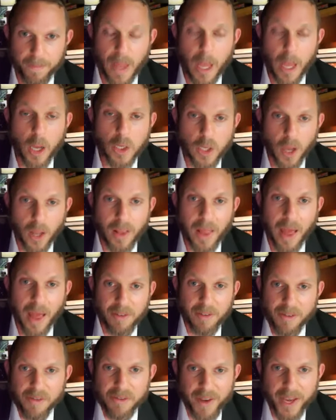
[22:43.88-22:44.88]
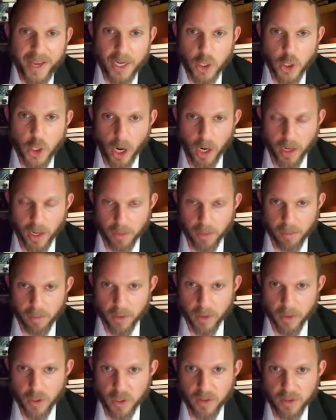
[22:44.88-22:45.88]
So I'll have a fake chocolate mousse.